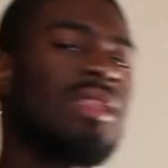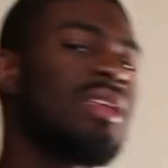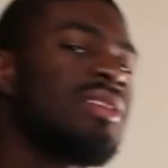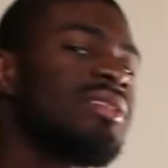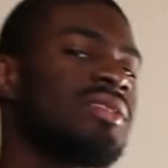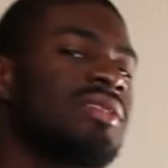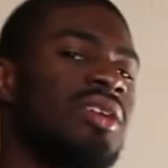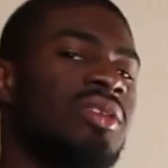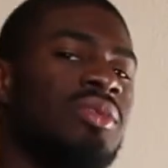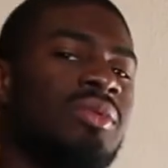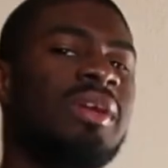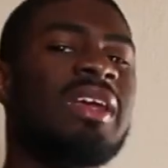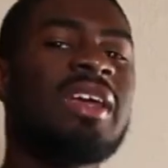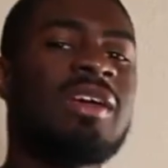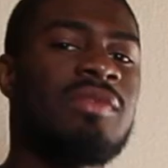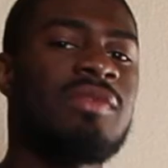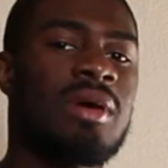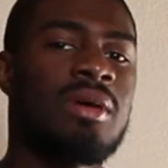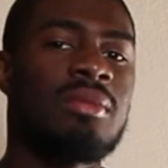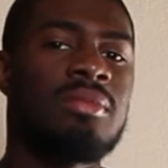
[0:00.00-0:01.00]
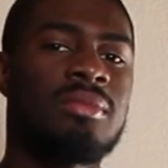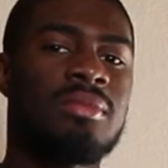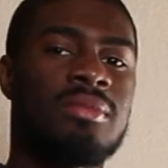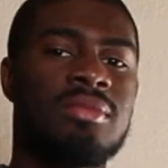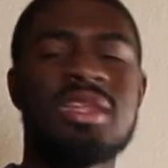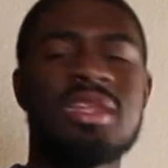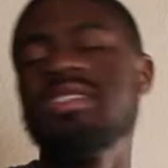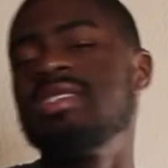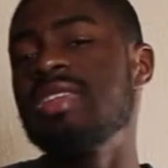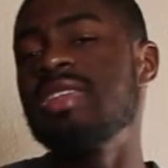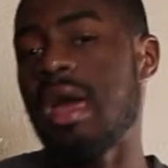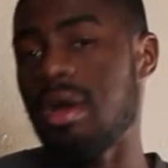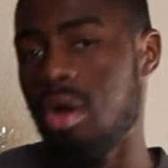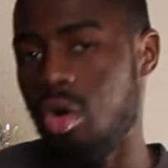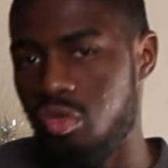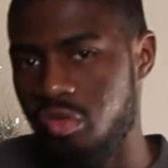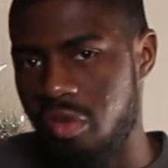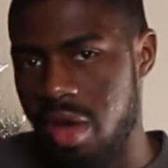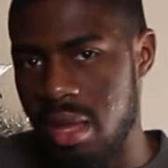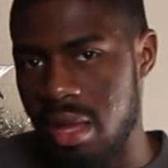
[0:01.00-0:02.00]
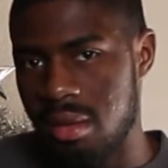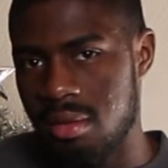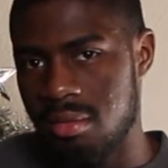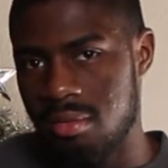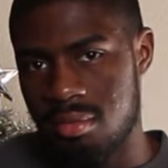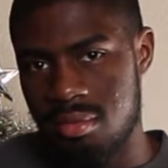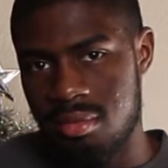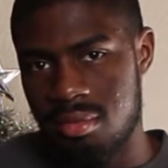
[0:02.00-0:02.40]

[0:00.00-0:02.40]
This is going to give up. They're just not going to fight.